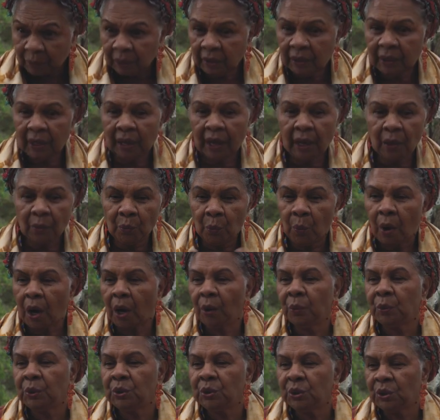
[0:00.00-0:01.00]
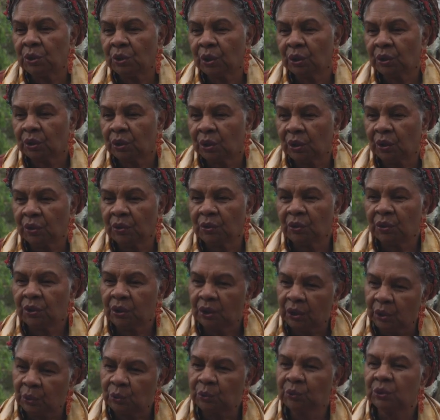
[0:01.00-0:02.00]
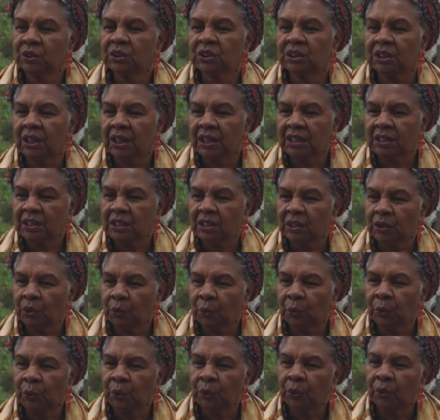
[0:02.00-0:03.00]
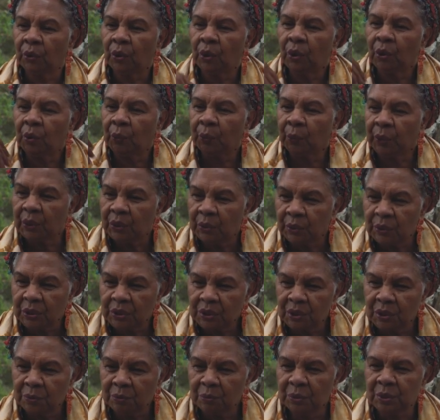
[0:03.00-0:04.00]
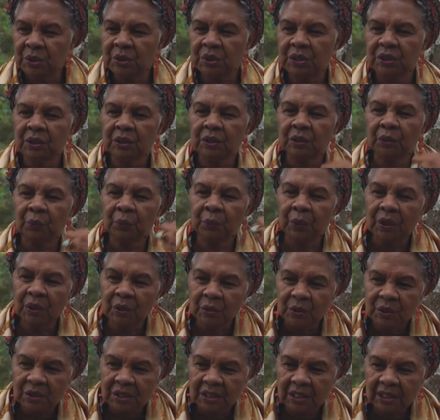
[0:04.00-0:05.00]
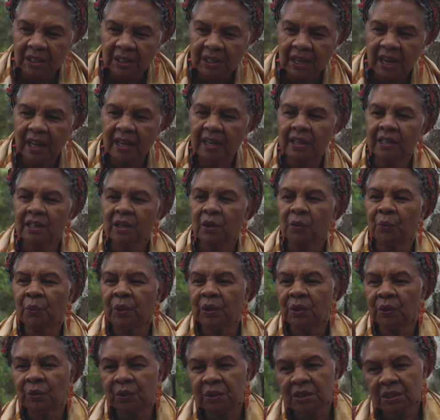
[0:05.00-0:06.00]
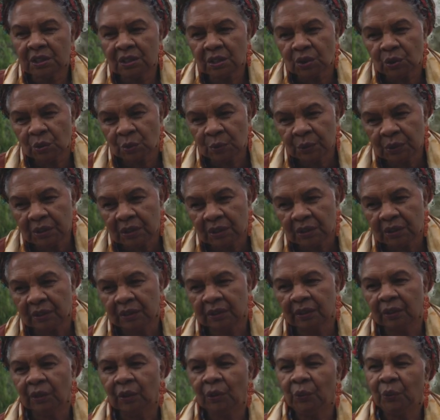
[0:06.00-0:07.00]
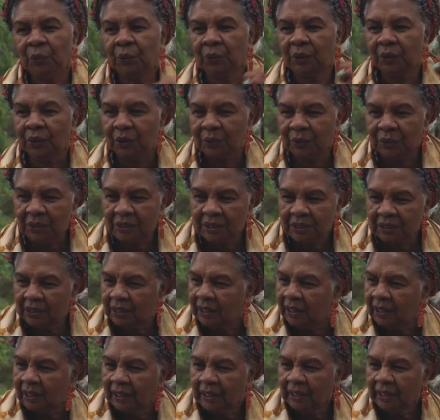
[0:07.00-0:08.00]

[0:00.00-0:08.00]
Yep. And why would you not go to the oldest science in the world, whether it's in Brazil, whether it's in Canada, whether it's in Switzerland, whether it's,